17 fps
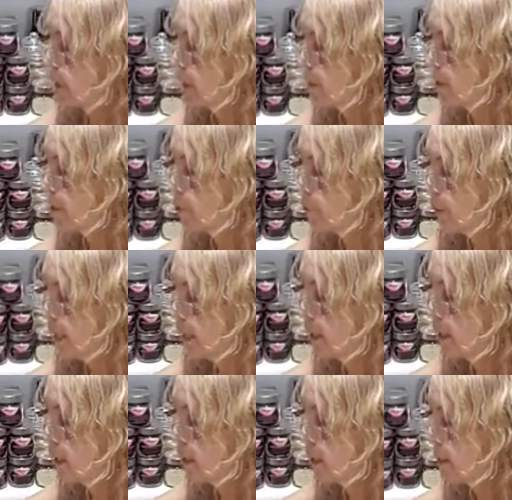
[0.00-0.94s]

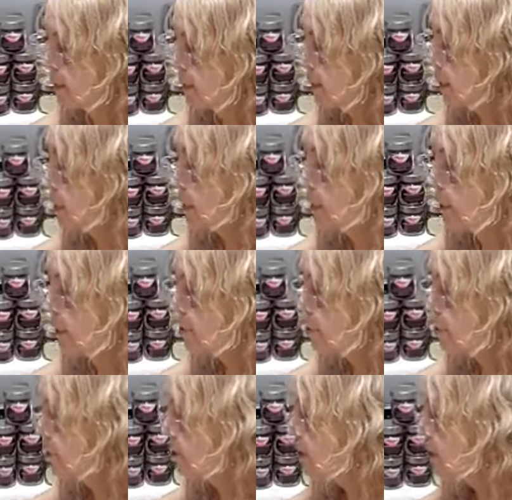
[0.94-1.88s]
astragalus. I got
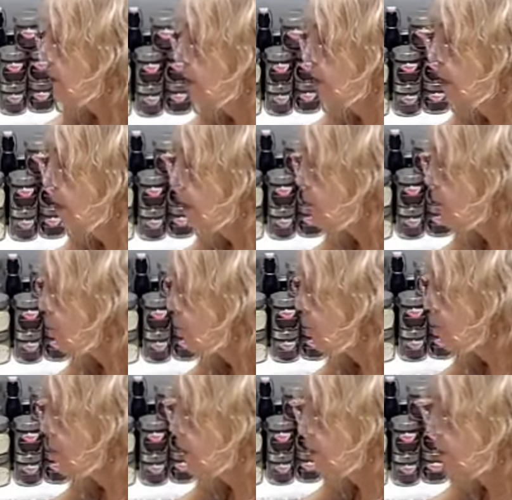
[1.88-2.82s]
that just in time. It's
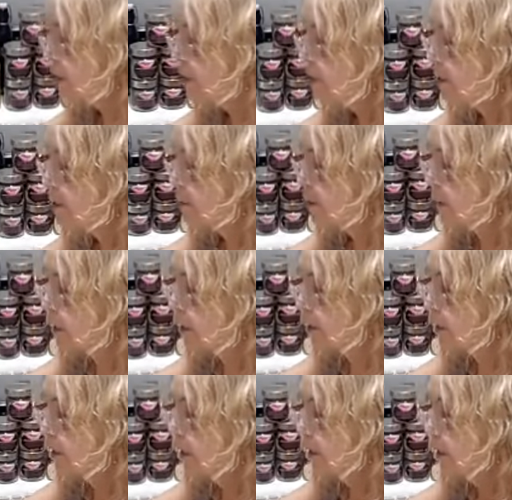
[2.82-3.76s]
just starting to stick.
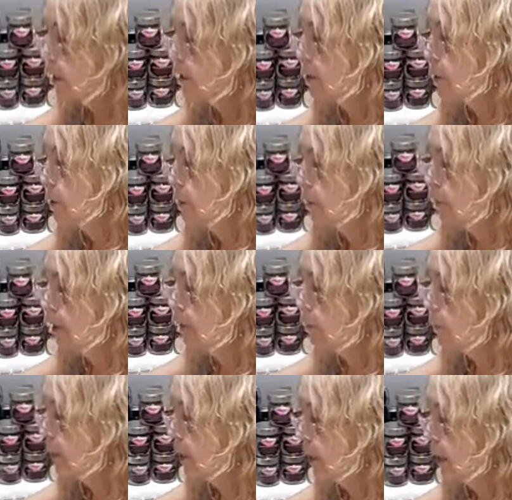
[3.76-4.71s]
So maybe I
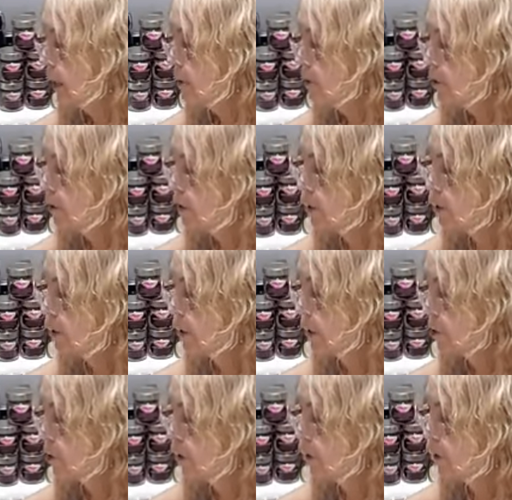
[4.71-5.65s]
will add just a
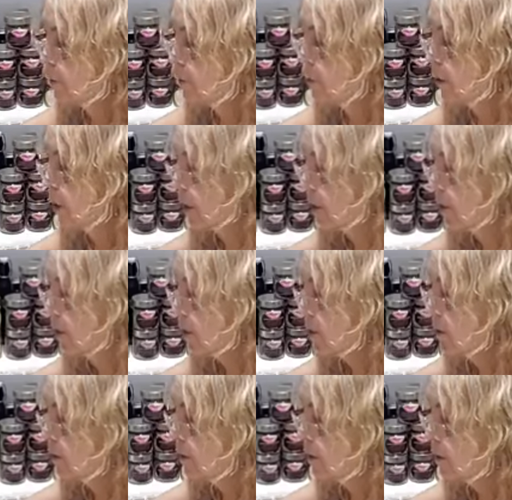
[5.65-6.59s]
touch of the
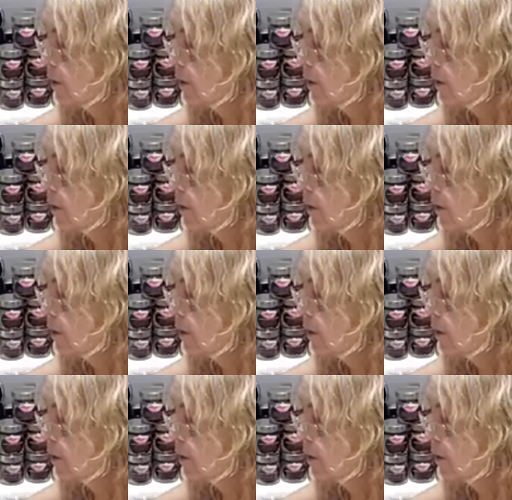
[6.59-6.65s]
Moroccan